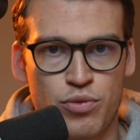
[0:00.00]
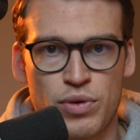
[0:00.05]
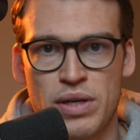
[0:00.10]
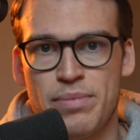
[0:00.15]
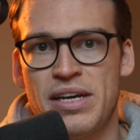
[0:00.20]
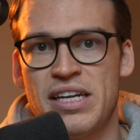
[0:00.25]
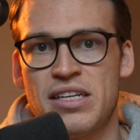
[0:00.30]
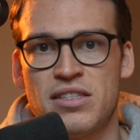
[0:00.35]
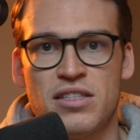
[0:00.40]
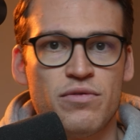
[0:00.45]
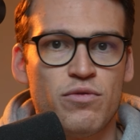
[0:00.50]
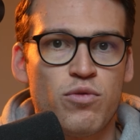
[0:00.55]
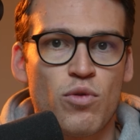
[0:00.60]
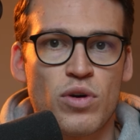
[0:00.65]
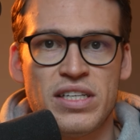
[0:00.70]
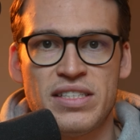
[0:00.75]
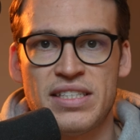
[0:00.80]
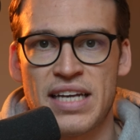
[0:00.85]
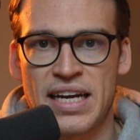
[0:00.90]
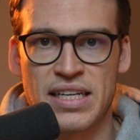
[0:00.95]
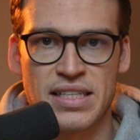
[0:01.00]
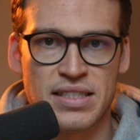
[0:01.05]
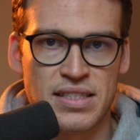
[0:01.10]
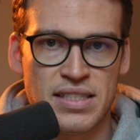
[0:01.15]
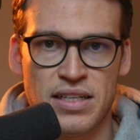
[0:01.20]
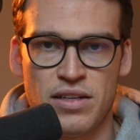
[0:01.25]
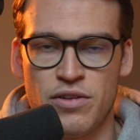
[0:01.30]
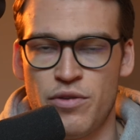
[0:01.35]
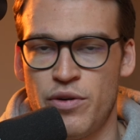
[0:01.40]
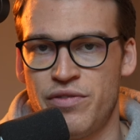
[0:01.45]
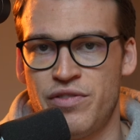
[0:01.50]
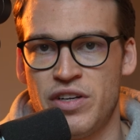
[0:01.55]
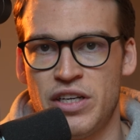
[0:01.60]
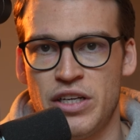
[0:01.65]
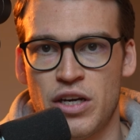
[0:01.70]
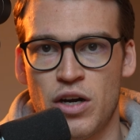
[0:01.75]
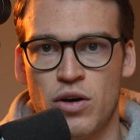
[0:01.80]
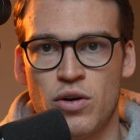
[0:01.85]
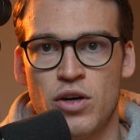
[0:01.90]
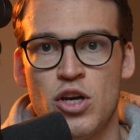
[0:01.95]
3 minutes and 40 seconds into a
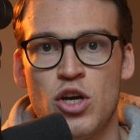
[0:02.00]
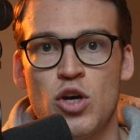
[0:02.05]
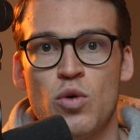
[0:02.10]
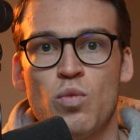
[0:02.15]
video,